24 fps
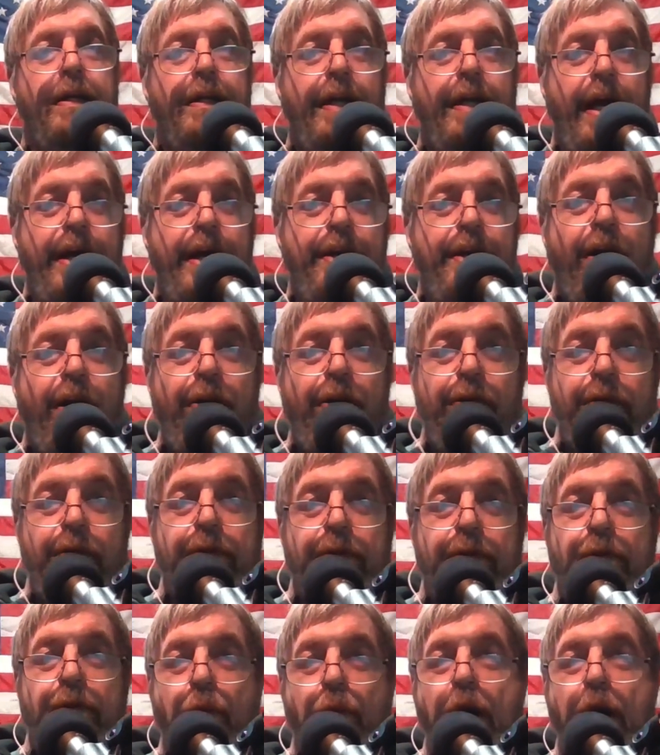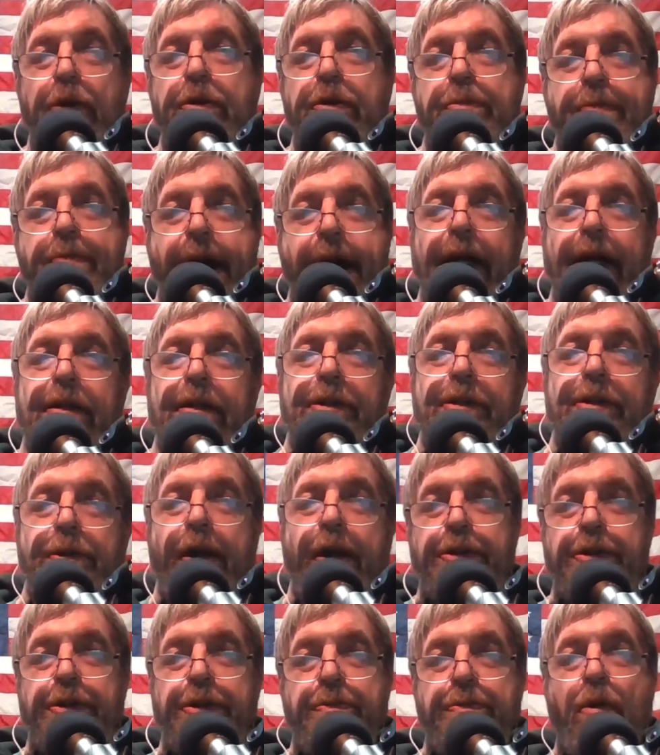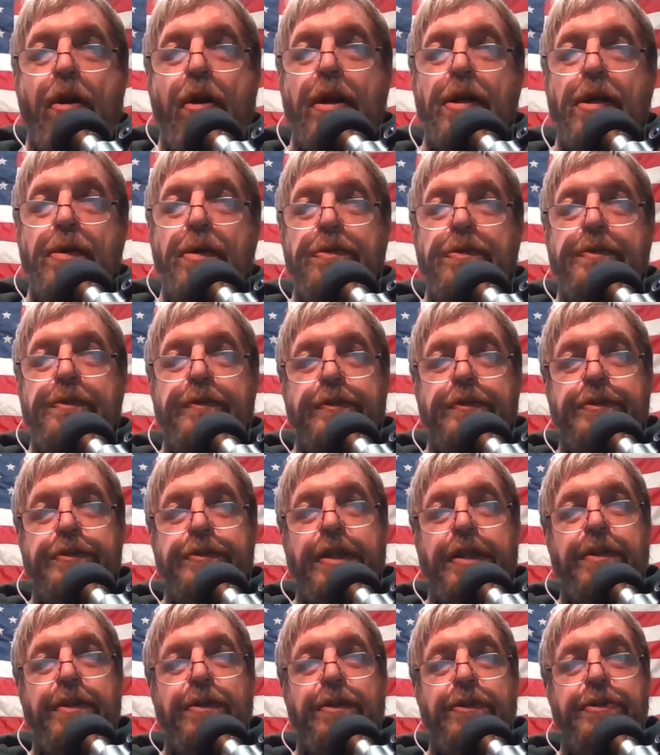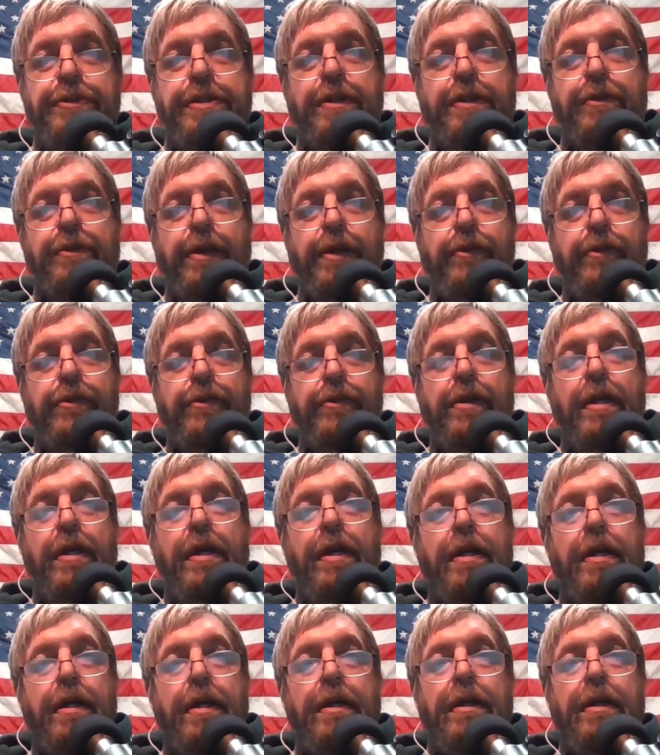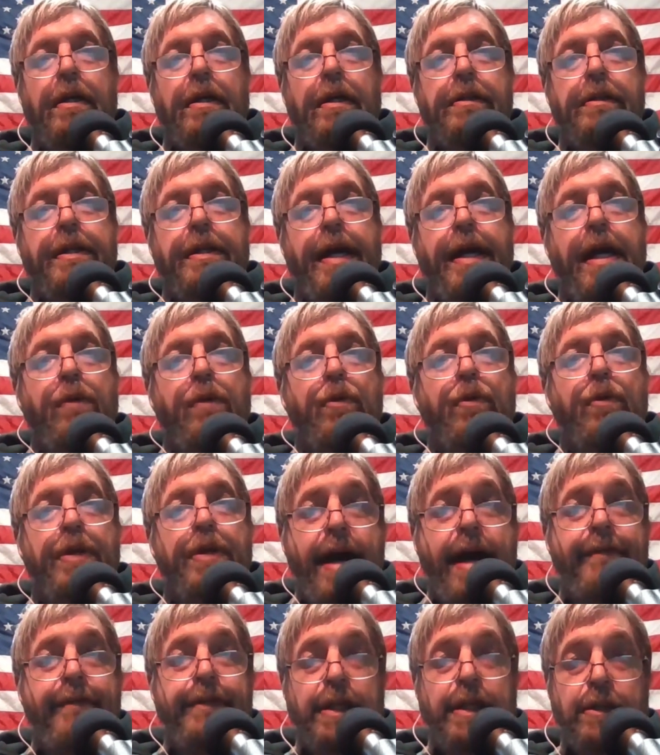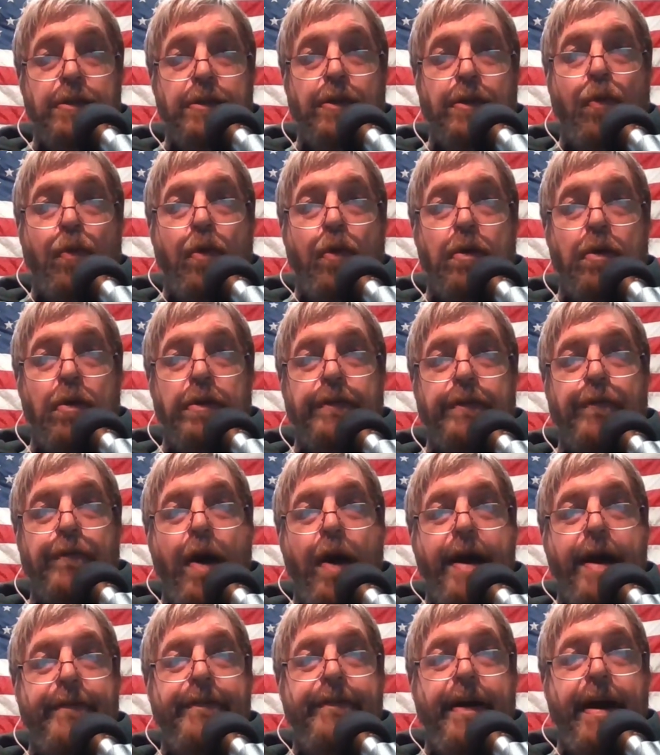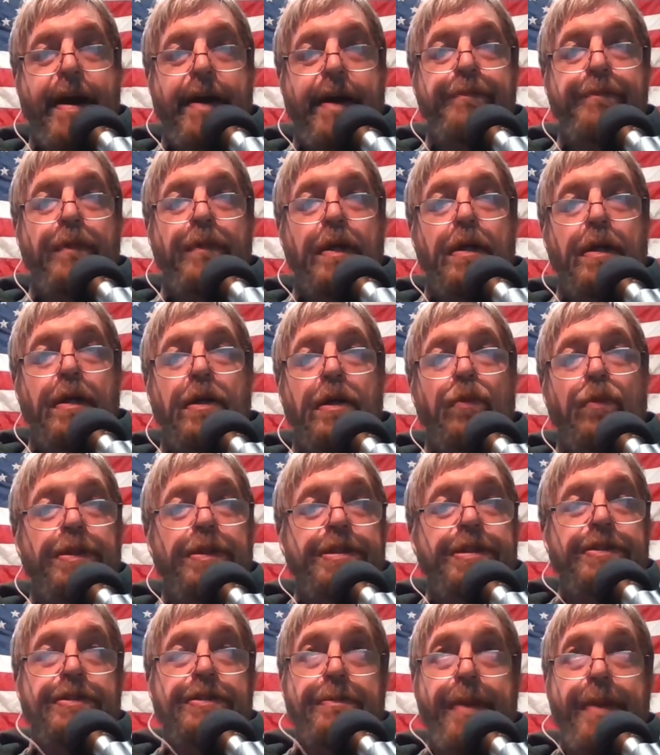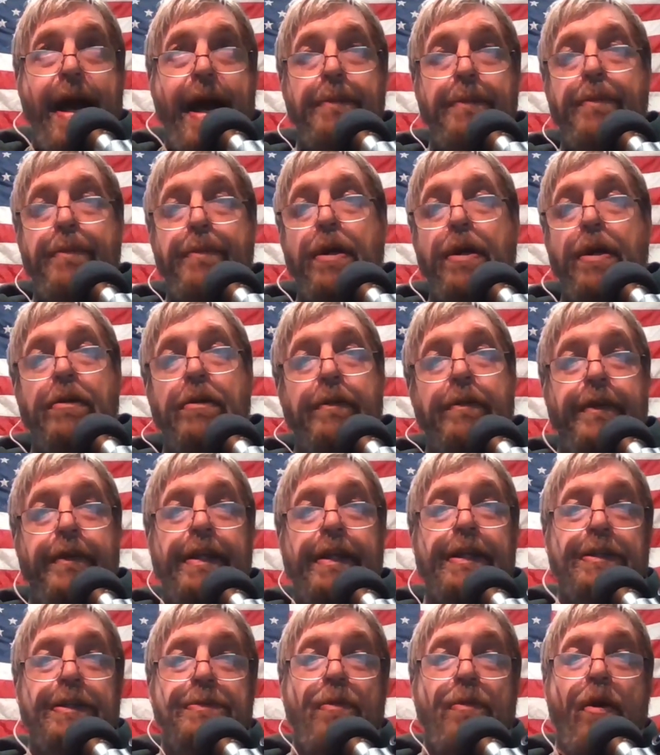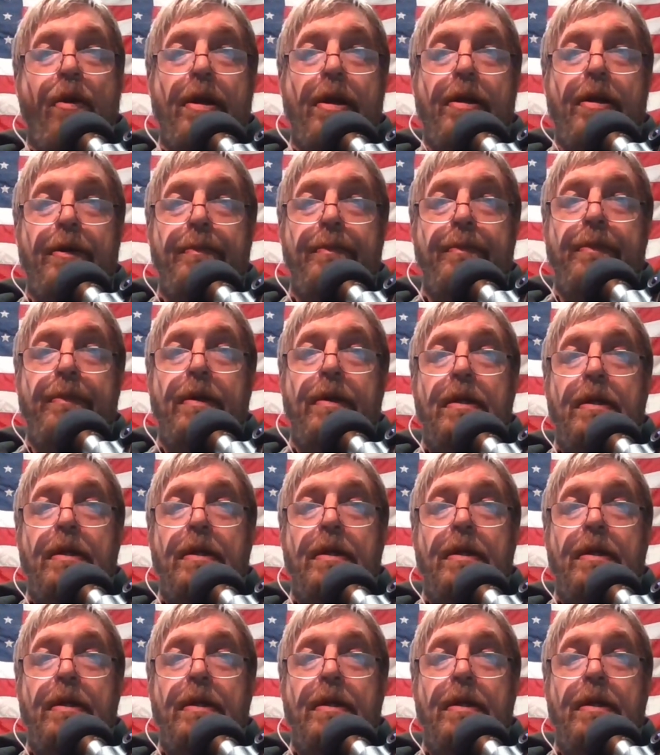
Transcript: Hey y'all, welcome back to our Smart Homes for Senior series. Today we're diving into the world of Wi-Fi, which is the backbone of any smart home.